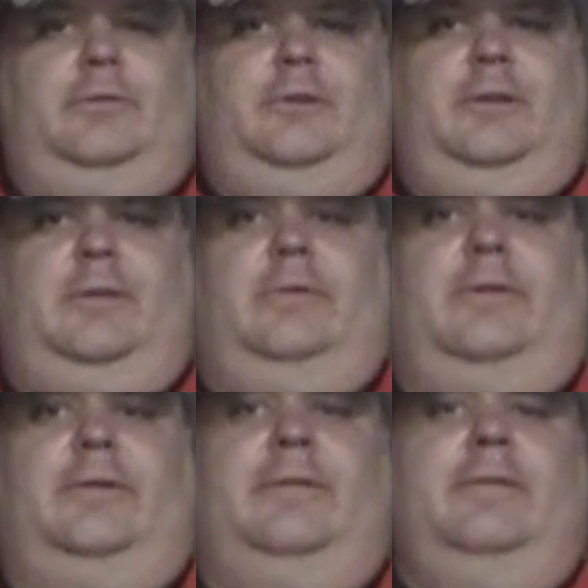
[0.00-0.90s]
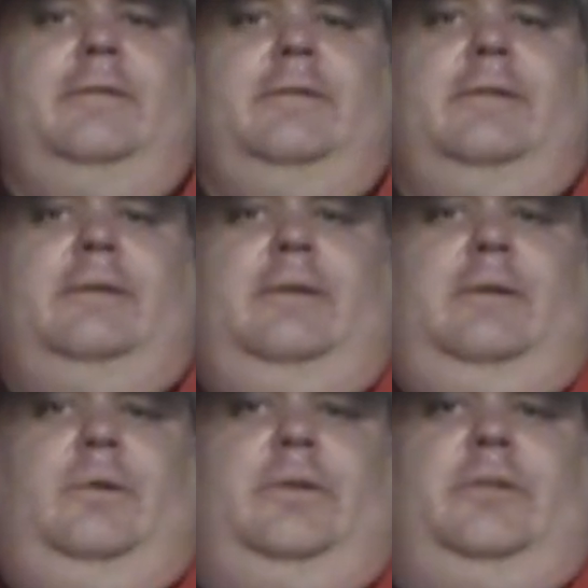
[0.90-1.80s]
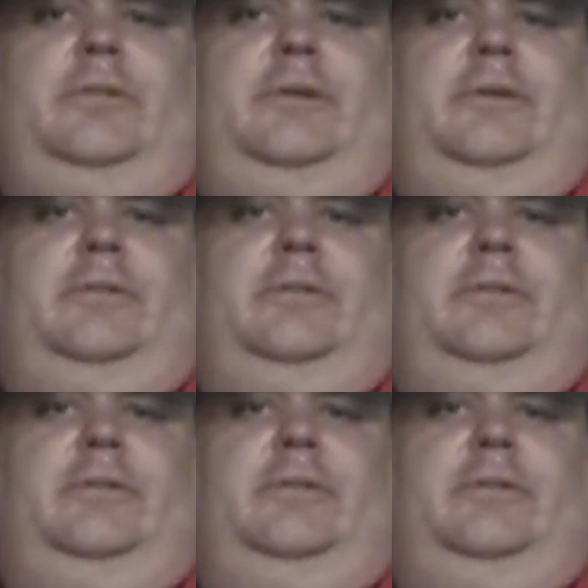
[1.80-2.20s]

see anything wrong with this deal.